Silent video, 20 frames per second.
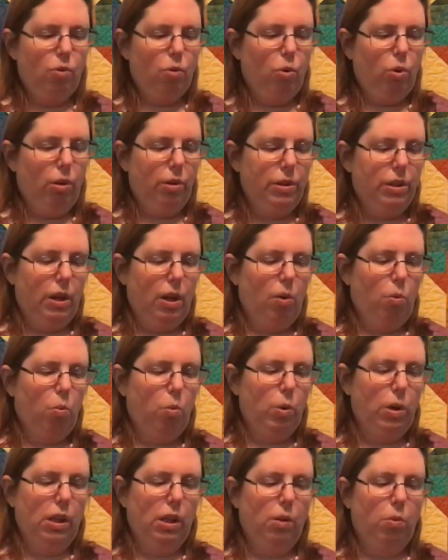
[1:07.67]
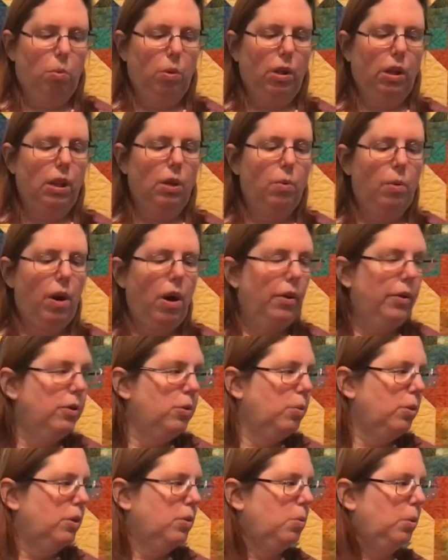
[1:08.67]
quilting really, really well. This
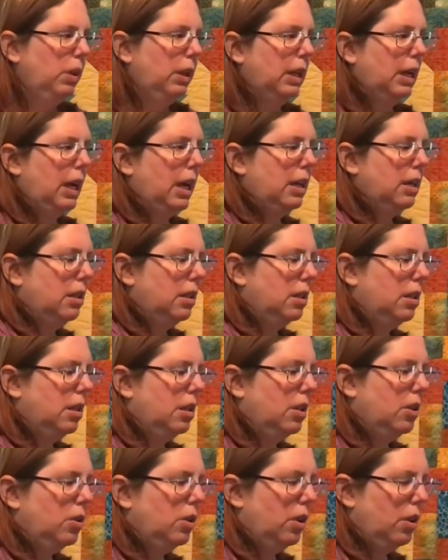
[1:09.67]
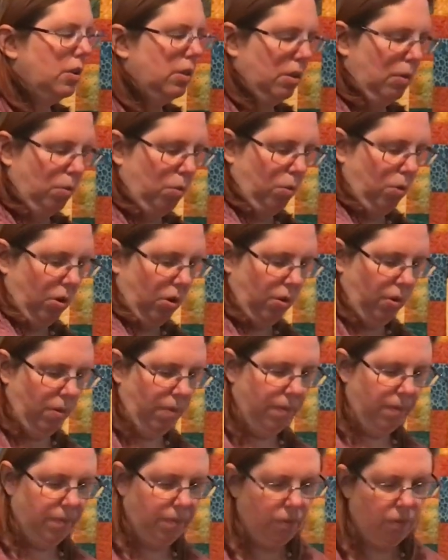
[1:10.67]
one's really nice. So there's the wool.
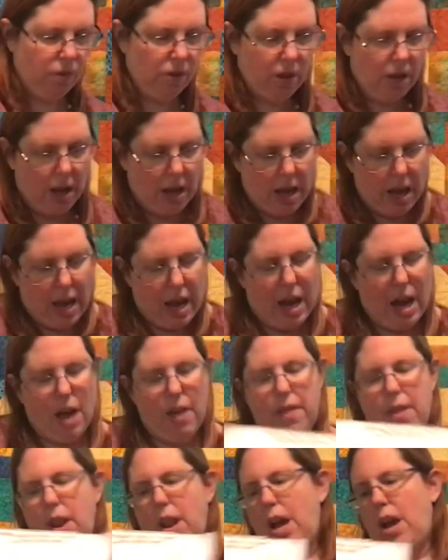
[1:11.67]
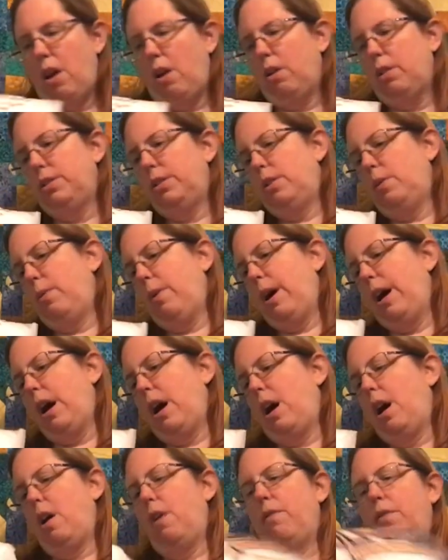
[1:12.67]
And then I also
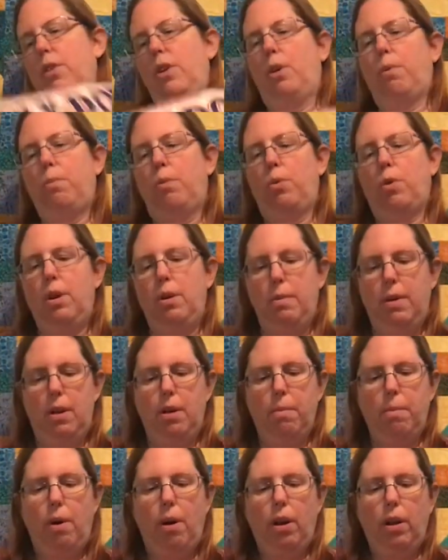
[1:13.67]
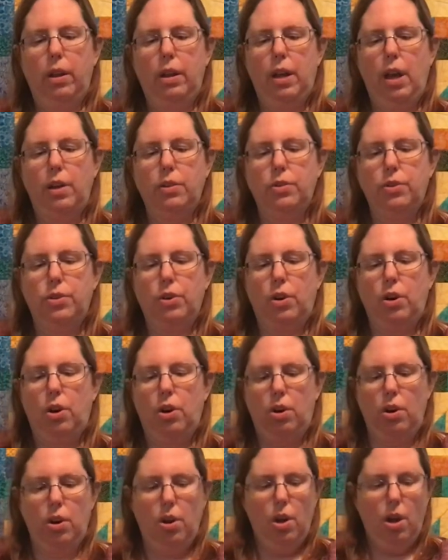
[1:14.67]
have their premium
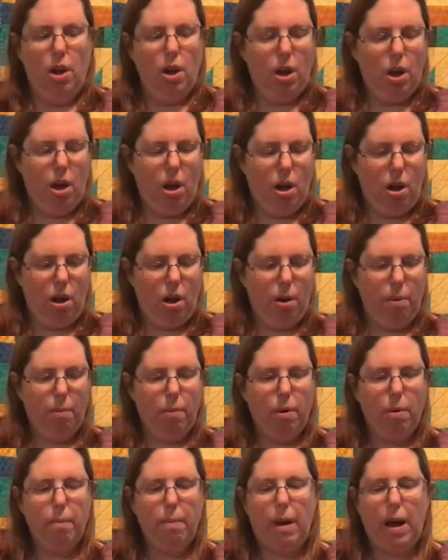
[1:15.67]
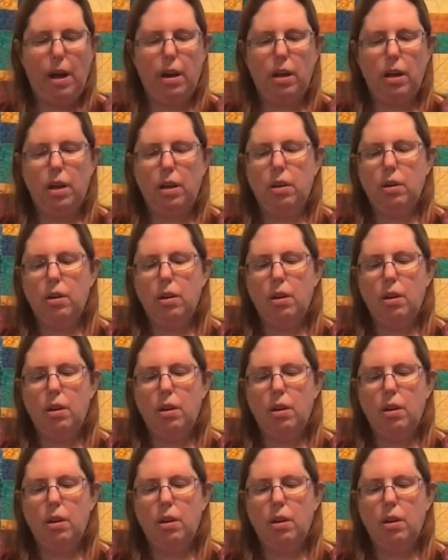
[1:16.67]
polyester batting.